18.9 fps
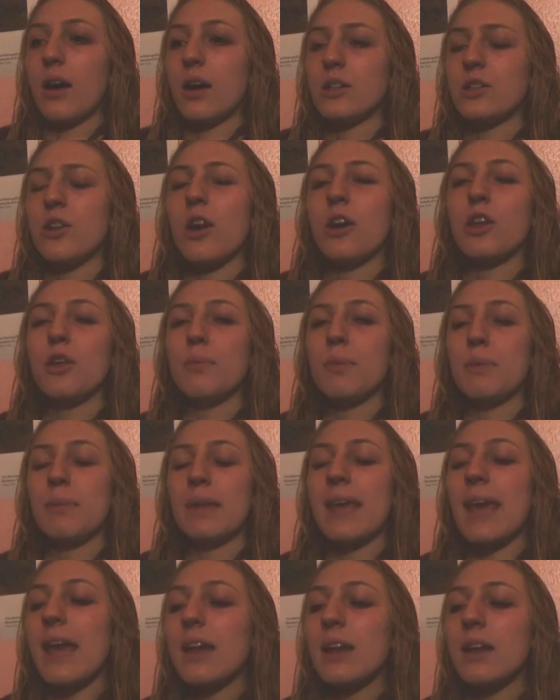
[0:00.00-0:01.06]
document
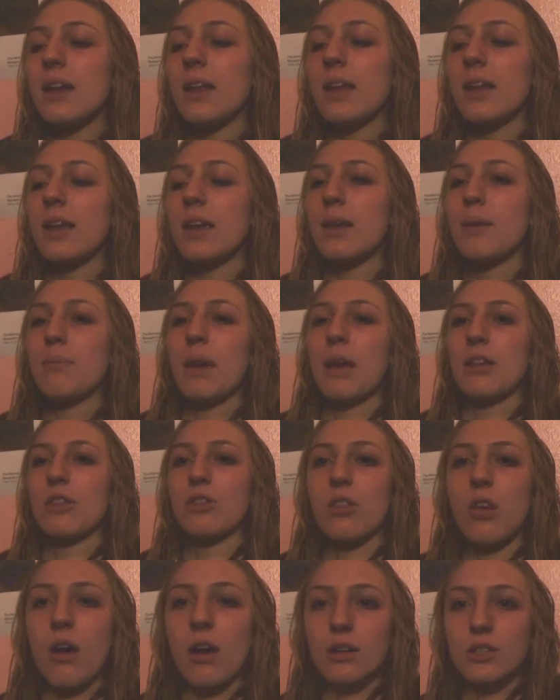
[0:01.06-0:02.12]
me editing it, my
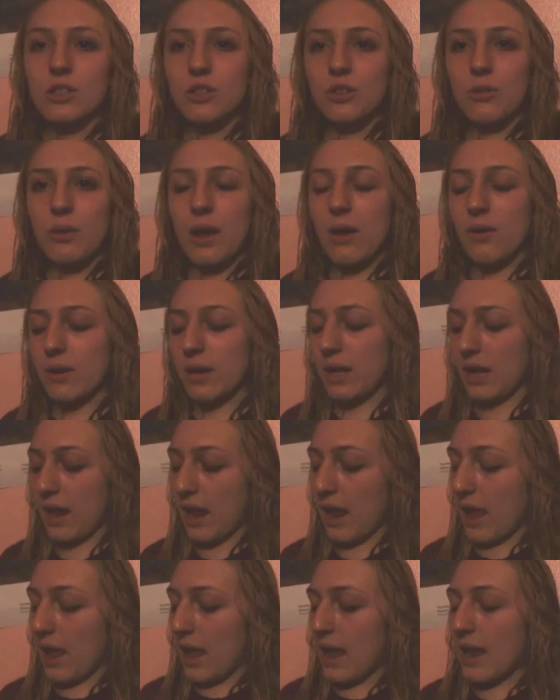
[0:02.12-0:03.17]
thoughts throughout
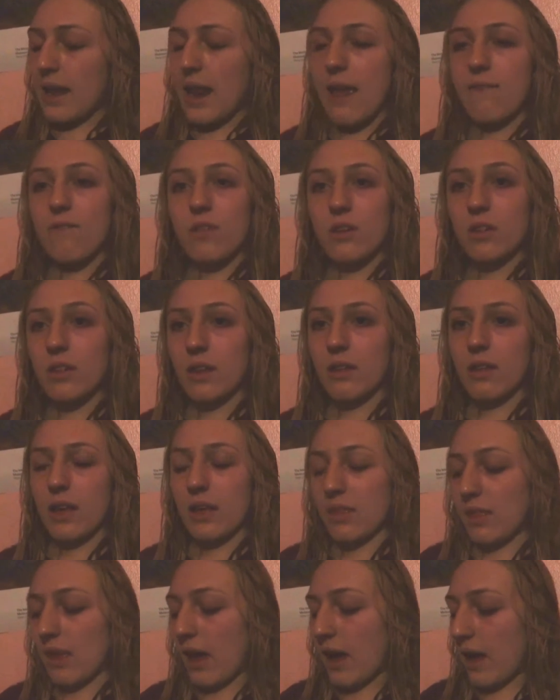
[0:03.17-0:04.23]
it, and everything
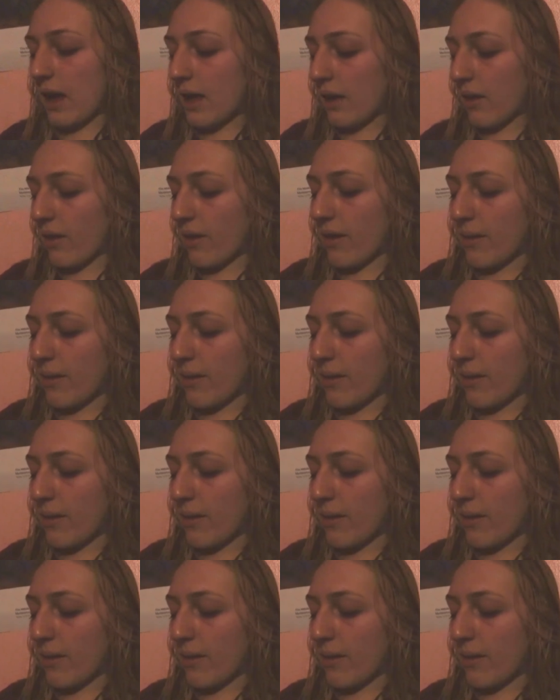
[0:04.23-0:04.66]
like that.